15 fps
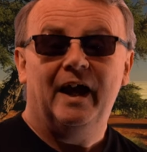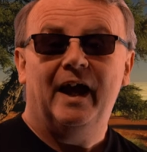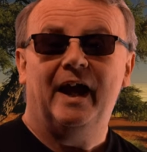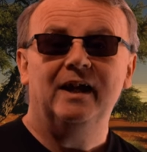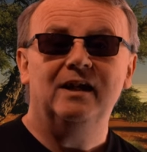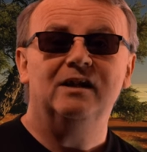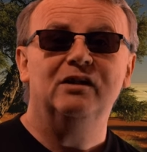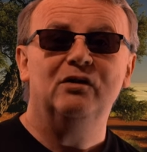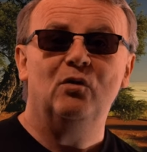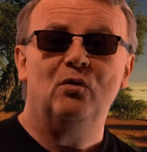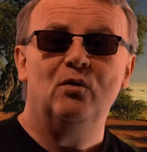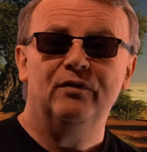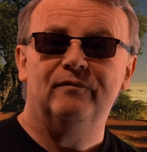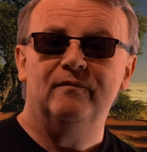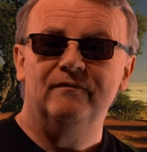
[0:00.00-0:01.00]
Head
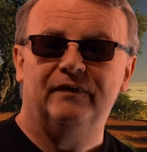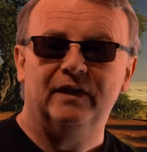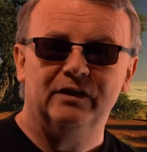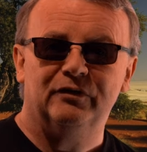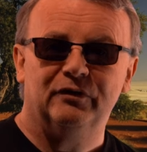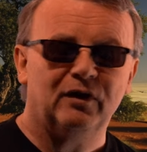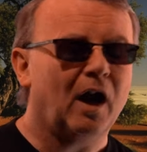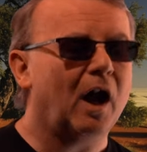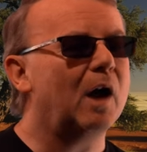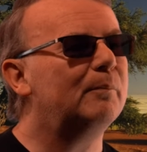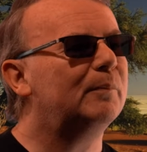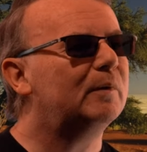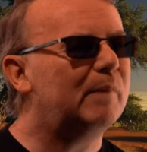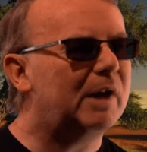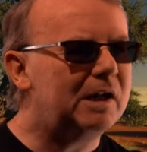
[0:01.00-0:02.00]
north from Windhoek up
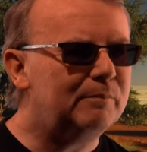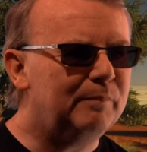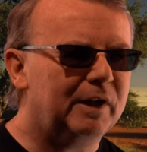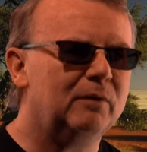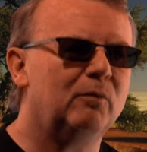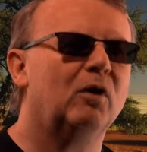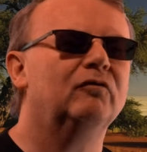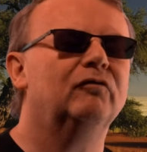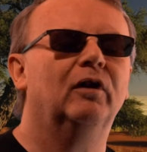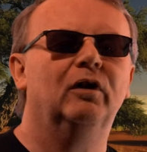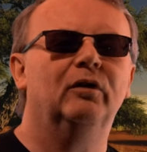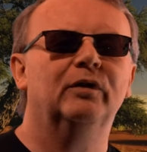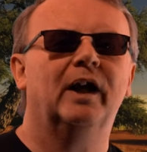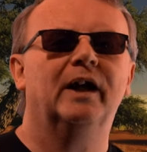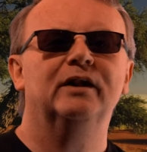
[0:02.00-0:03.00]
the main B1
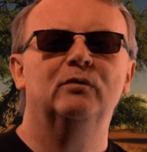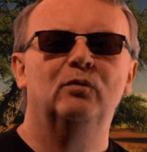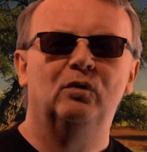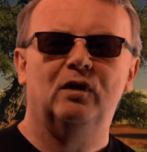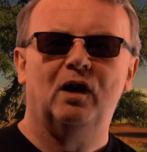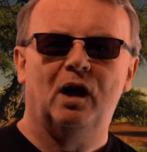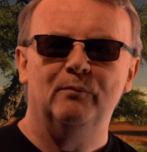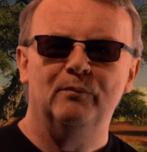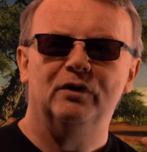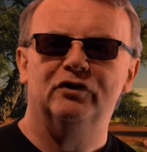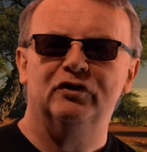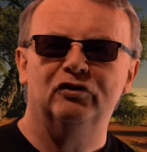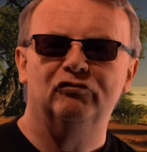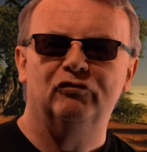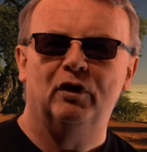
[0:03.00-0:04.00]
road, and you will come
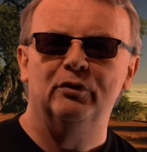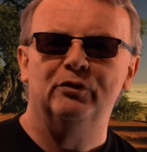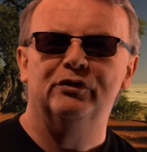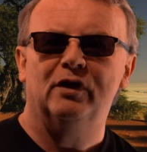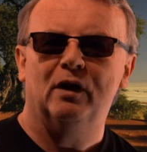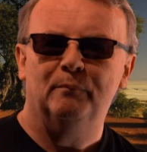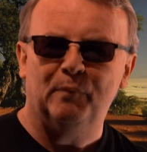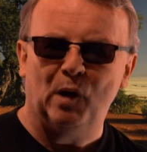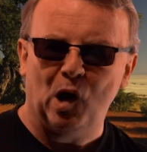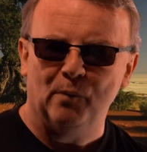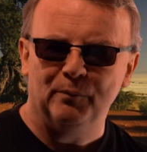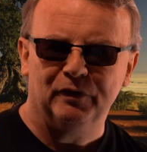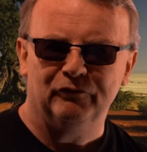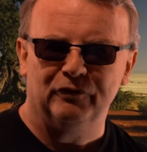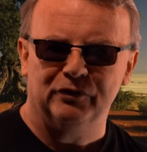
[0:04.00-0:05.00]
to Gross
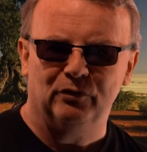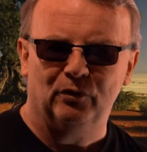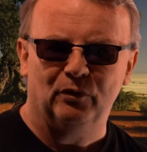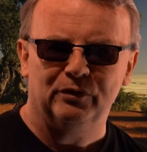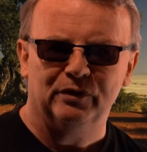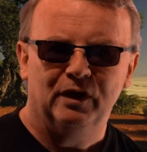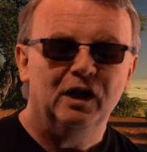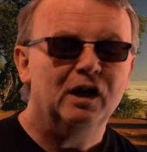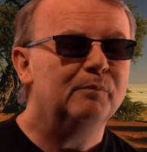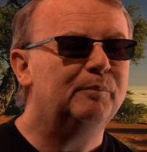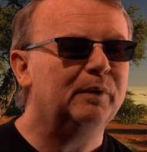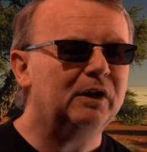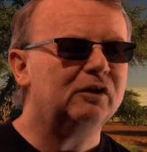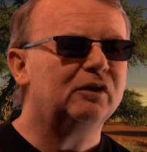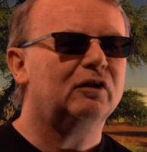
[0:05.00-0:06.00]
Barmen Resort,
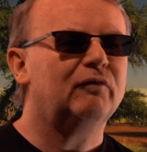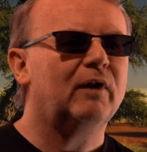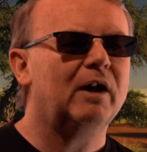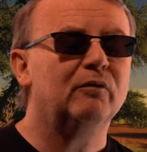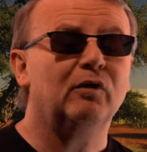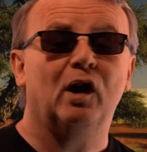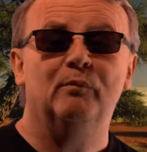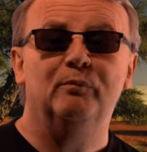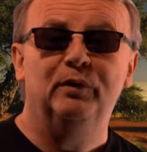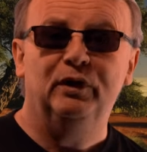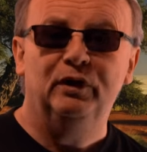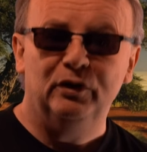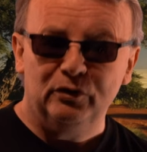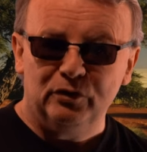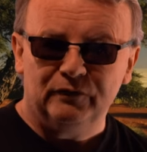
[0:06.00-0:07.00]
built around a
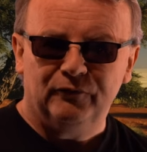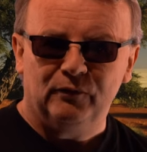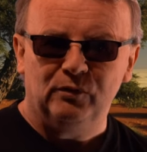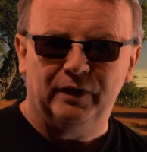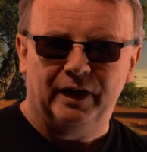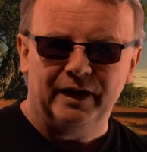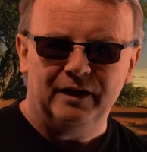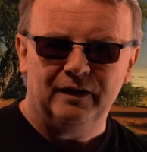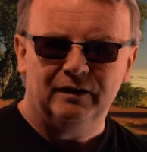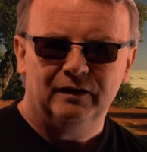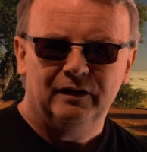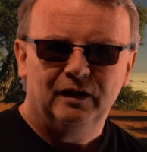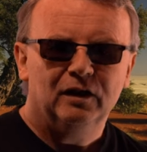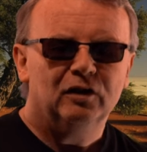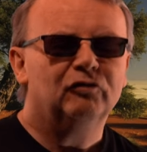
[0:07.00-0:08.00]
beautiful lake.
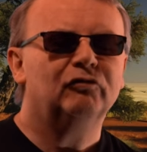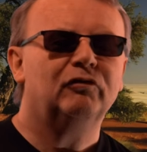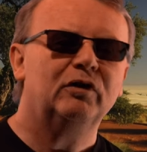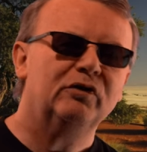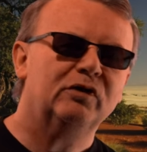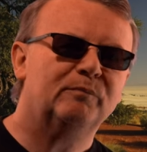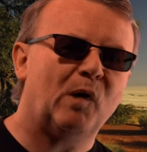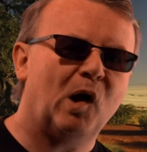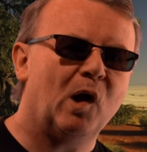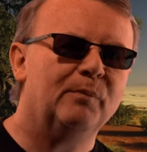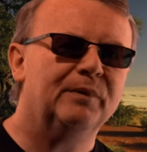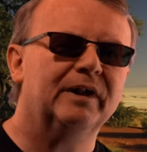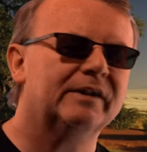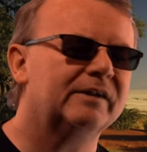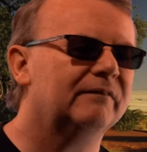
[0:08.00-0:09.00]
Gross
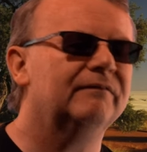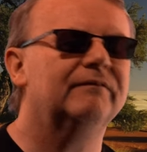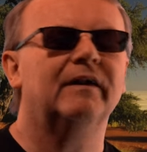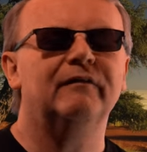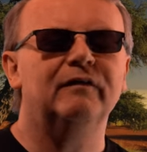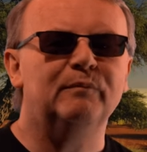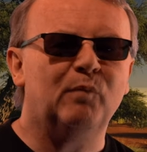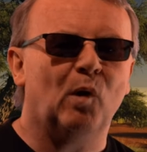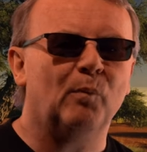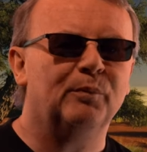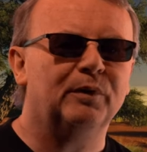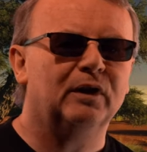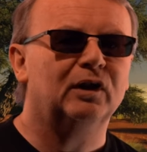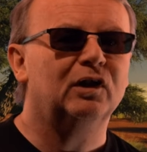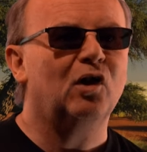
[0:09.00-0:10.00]
Barmen is a very
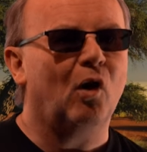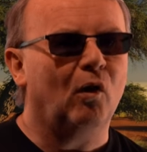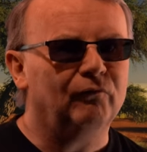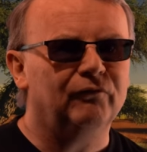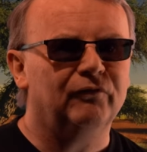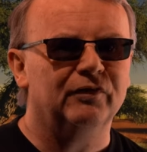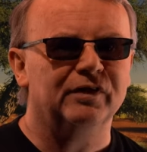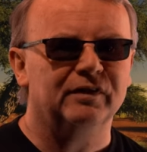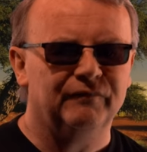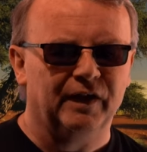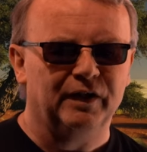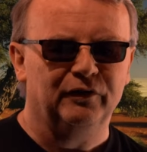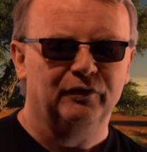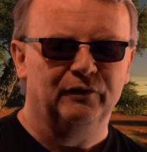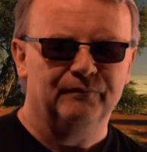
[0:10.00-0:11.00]
popular conference
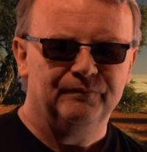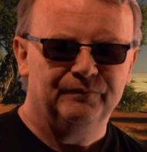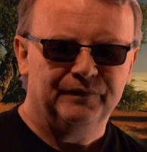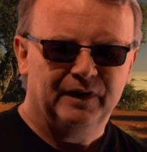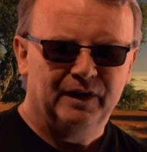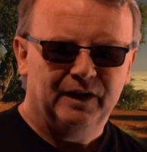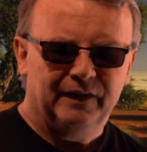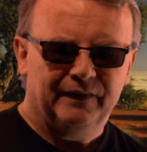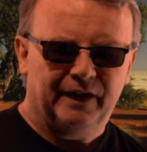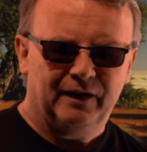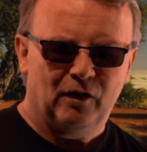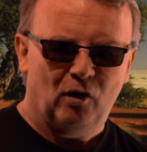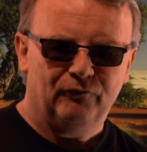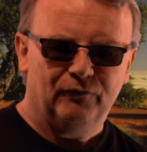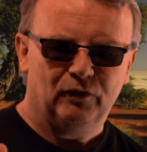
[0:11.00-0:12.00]
venue. They
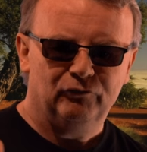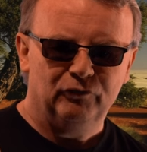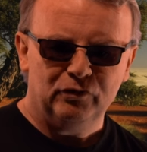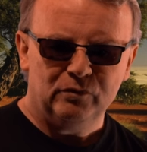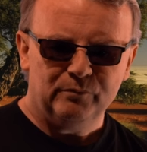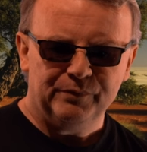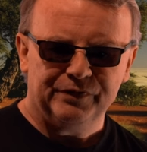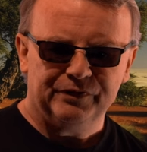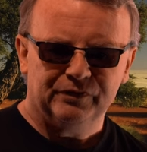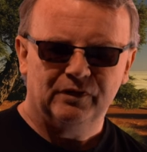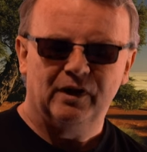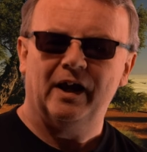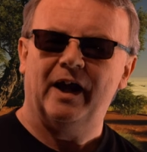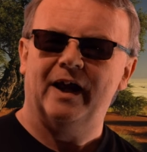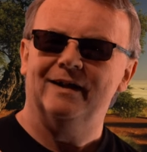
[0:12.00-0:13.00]
offer rooms,
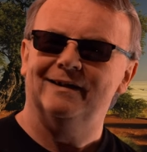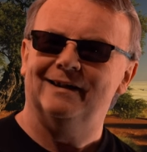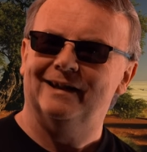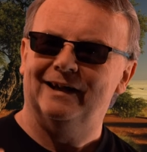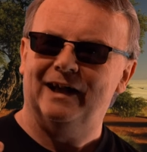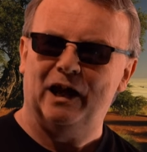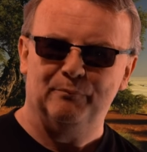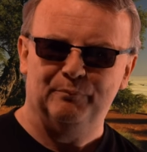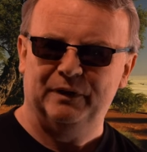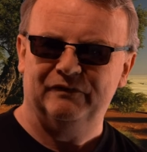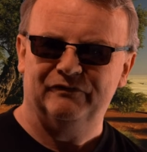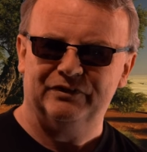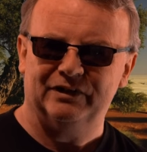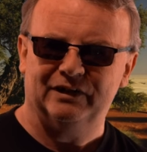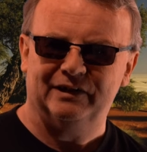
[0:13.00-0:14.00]
and camping
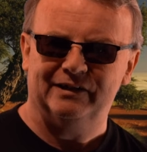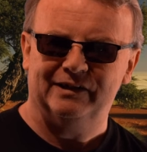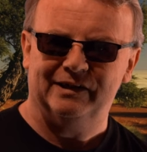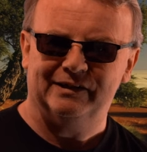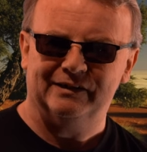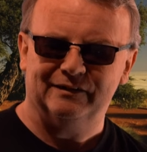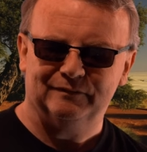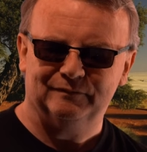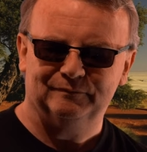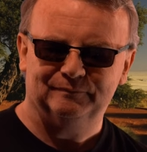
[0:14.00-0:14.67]
facilities.